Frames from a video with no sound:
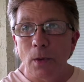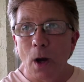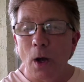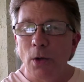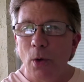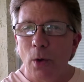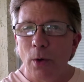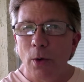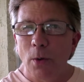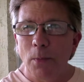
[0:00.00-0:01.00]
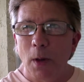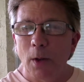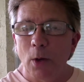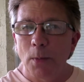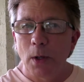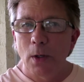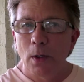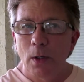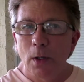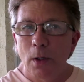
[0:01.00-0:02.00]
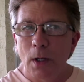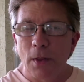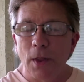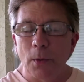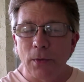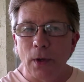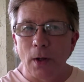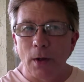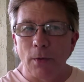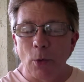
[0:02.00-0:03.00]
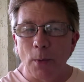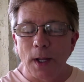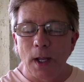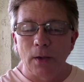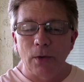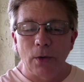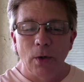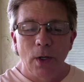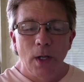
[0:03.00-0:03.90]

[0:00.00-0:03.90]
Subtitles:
ocular melanoma, I think it was in the form of cancer.